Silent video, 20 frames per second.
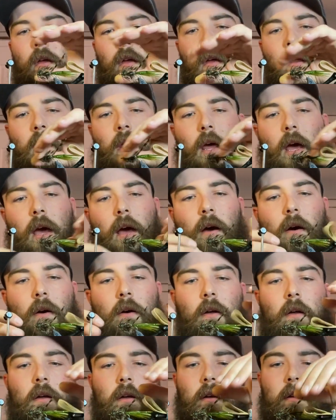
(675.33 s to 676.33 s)
Now,
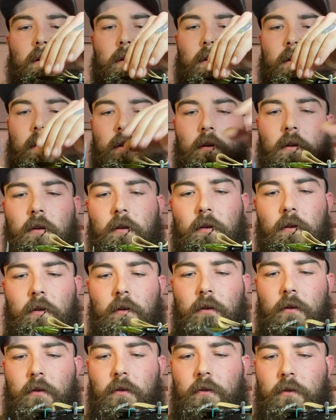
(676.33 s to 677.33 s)

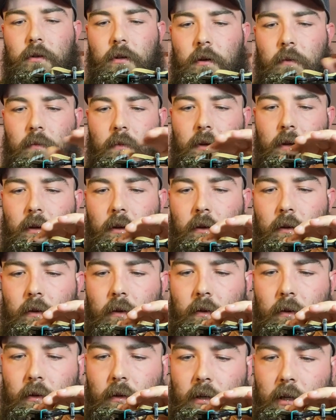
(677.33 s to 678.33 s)
trim the
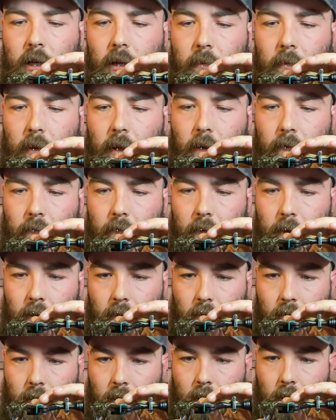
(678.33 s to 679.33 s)
tip of that
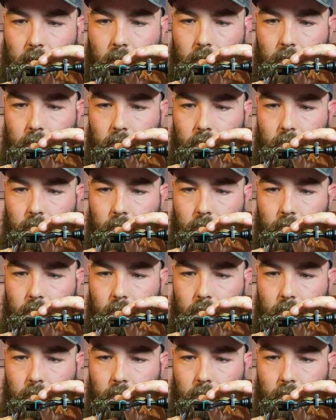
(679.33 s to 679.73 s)
feather out.